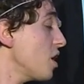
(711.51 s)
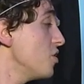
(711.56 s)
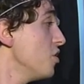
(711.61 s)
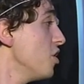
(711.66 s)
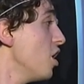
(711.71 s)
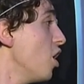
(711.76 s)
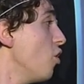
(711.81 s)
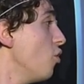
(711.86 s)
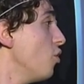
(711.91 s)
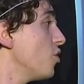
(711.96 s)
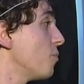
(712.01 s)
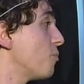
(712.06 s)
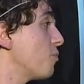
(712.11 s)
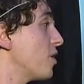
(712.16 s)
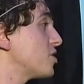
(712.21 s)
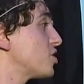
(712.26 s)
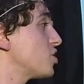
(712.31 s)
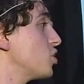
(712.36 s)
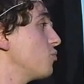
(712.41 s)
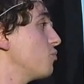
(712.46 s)
No, the
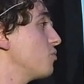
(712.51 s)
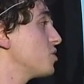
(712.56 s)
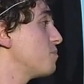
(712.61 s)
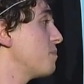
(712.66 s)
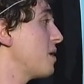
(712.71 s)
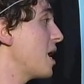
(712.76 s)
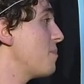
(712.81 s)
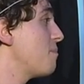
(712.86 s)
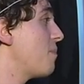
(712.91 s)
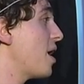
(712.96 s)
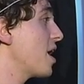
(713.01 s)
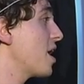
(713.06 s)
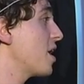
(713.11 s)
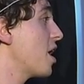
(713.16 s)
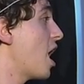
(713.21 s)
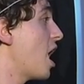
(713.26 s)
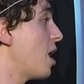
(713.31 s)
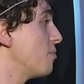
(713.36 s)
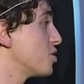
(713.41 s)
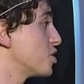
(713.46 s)
pretzel was made by
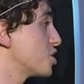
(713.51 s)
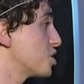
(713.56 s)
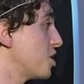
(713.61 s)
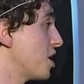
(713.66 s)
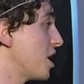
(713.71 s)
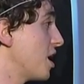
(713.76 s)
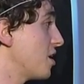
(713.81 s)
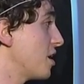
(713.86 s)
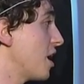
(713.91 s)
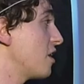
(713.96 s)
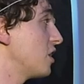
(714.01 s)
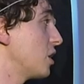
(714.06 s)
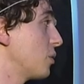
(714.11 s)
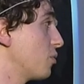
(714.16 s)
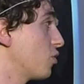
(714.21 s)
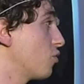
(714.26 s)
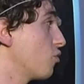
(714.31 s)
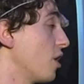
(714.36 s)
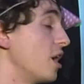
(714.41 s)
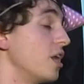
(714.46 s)
an Amish stand and they
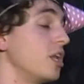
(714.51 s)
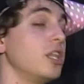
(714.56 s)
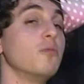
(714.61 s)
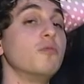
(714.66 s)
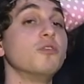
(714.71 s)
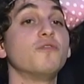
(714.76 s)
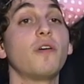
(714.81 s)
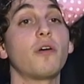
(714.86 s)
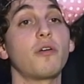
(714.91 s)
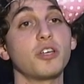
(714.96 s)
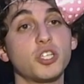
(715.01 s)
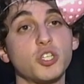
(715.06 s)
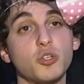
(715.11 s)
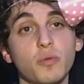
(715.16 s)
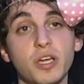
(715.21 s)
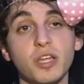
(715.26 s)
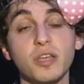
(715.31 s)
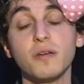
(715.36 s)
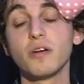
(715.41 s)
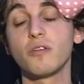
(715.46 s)
were great. It was very
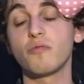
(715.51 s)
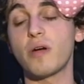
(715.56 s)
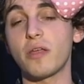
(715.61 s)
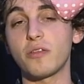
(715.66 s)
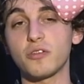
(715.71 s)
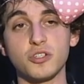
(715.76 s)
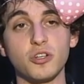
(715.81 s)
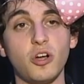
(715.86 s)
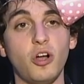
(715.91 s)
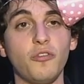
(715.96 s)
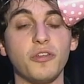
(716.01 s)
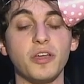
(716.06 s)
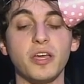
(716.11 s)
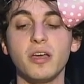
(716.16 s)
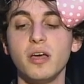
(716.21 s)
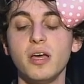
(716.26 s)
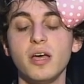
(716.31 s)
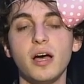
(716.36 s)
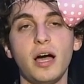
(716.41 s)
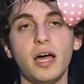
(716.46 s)
sweet, rather salty.
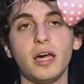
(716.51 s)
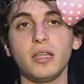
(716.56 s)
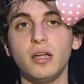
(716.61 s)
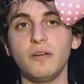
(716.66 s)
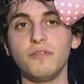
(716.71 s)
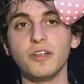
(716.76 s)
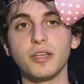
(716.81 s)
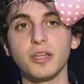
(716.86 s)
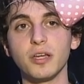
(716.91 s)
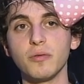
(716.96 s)
I loved it.